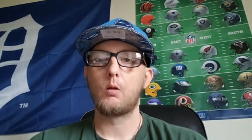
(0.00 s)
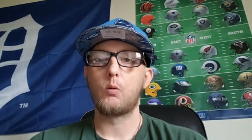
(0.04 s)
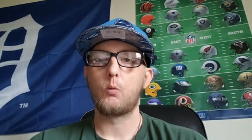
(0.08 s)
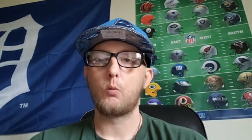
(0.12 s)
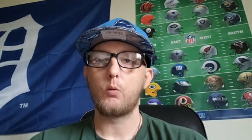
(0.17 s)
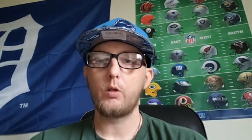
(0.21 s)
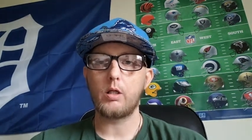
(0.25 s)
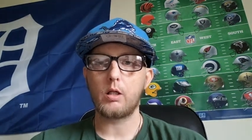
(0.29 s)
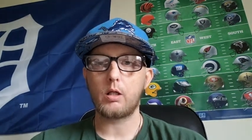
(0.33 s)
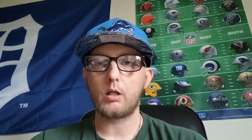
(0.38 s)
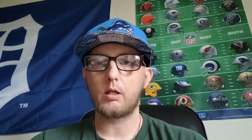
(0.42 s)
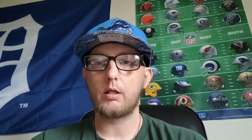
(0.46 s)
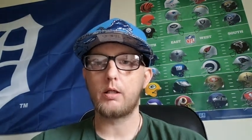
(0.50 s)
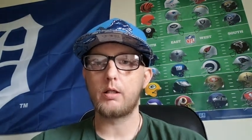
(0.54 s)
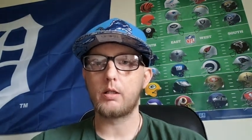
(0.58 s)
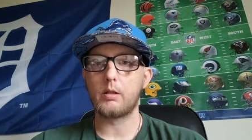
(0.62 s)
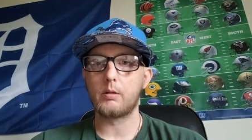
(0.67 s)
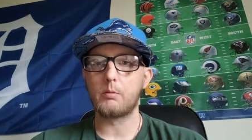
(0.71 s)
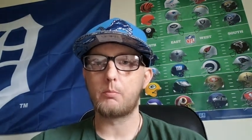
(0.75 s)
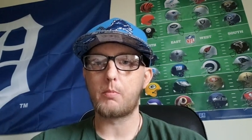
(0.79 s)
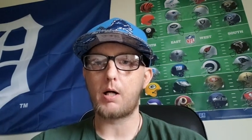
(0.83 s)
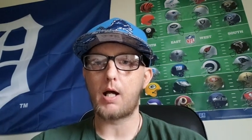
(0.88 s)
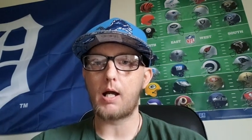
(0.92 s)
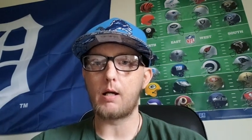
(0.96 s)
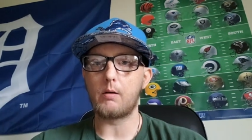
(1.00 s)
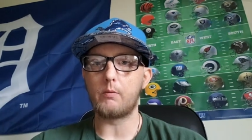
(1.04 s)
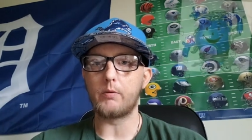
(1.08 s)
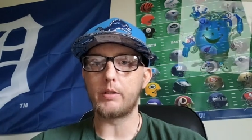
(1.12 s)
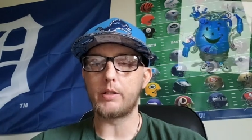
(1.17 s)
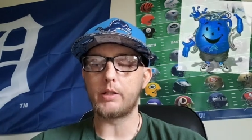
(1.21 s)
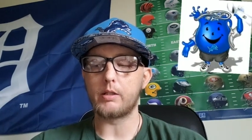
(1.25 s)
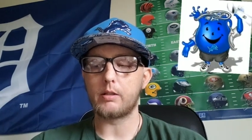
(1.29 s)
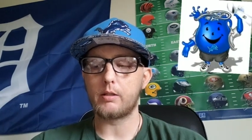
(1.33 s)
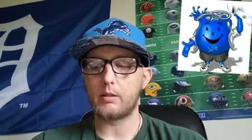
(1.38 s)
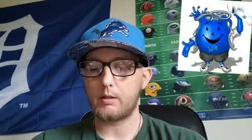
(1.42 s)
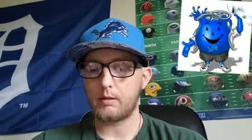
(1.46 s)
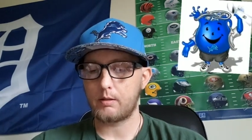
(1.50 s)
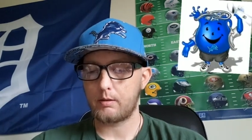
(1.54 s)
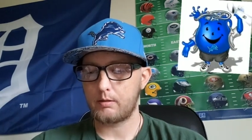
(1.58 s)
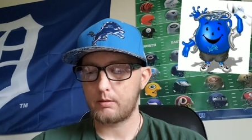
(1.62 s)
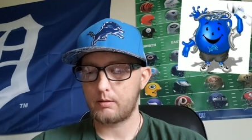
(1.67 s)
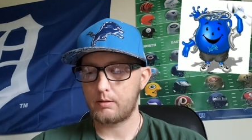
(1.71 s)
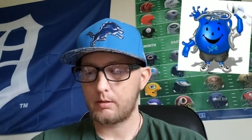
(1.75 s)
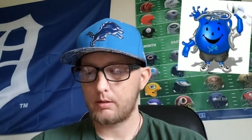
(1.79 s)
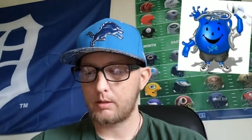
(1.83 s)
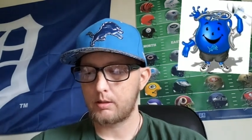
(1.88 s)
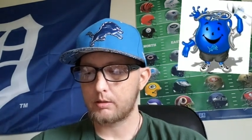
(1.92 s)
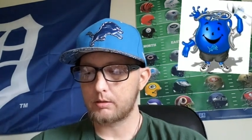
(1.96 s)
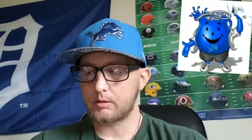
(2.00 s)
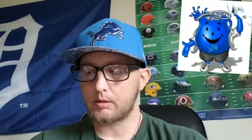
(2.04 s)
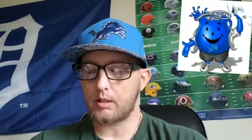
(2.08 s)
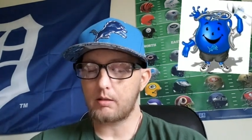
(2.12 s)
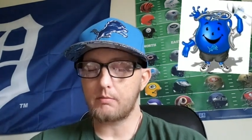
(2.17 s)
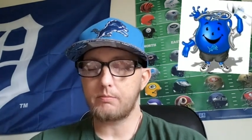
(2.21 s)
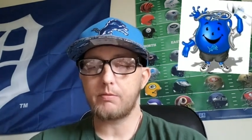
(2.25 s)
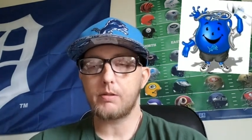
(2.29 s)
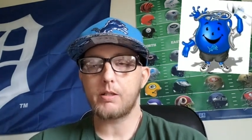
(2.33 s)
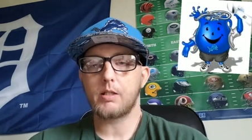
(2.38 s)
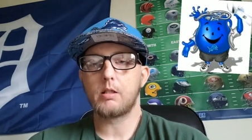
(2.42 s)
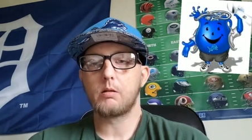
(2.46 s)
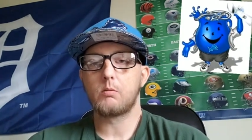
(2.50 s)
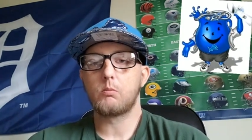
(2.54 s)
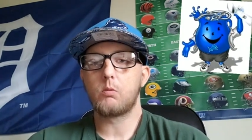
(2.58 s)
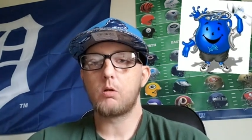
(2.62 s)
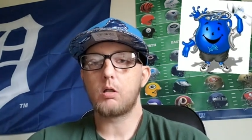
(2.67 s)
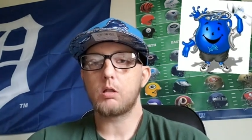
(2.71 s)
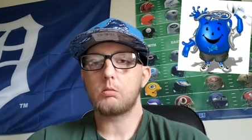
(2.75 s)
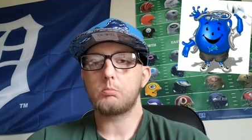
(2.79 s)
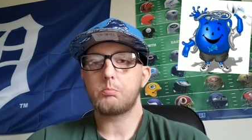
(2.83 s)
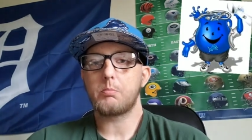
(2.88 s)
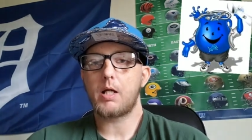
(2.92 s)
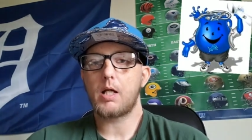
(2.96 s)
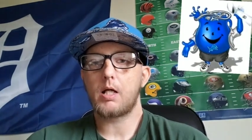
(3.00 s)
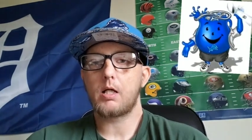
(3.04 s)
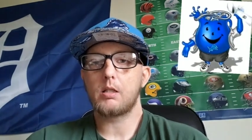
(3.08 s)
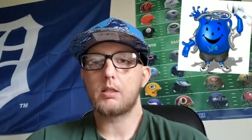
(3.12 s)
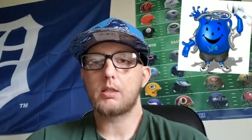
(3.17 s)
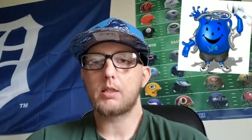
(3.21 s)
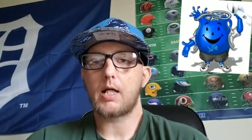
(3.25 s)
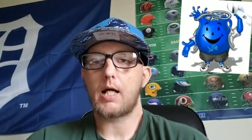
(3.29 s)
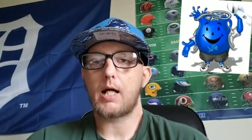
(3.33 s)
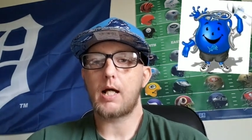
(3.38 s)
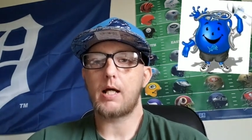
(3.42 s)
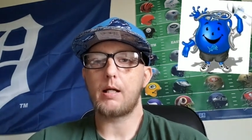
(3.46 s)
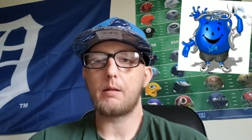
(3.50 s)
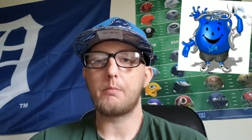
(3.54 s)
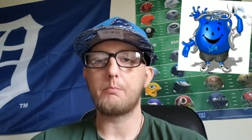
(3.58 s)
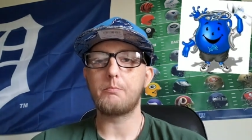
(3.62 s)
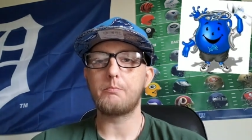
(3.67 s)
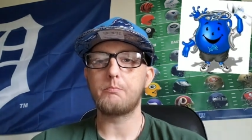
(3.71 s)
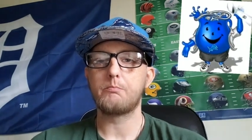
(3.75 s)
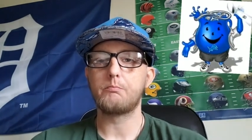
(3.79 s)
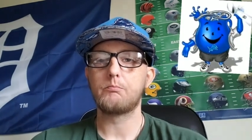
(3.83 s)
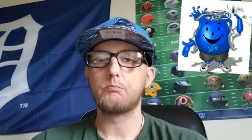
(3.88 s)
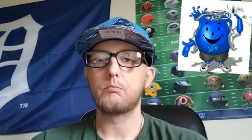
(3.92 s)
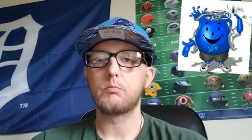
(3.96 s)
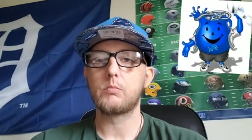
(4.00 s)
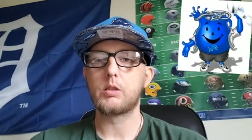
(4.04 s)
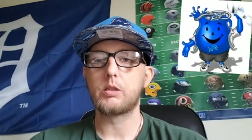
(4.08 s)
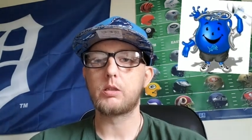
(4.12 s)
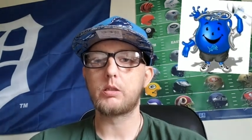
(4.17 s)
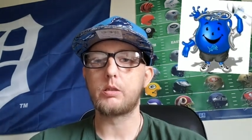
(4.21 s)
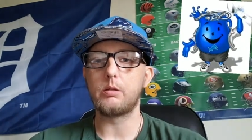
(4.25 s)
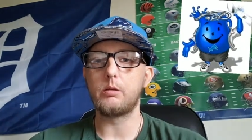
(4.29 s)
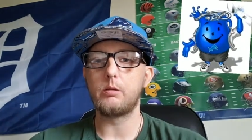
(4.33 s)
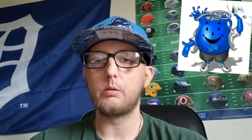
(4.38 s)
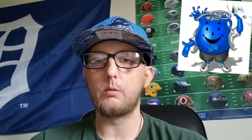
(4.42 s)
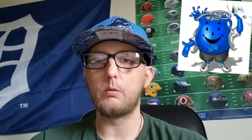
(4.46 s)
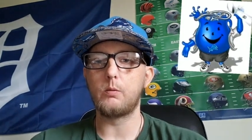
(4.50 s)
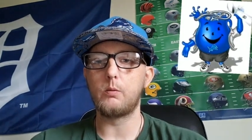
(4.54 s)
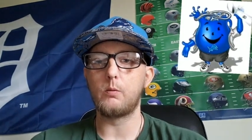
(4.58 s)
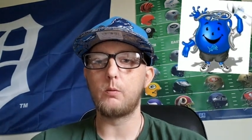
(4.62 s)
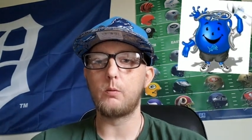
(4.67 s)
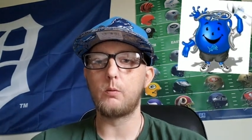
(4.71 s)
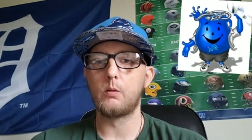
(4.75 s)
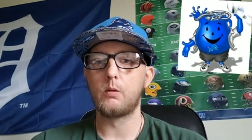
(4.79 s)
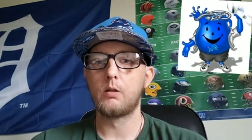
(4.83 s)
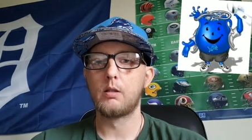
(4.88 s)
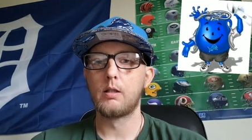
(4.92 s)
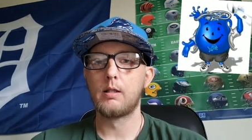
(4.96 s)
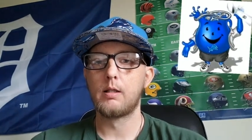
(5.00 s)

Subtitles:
We are in the bye week. So I figured what better time to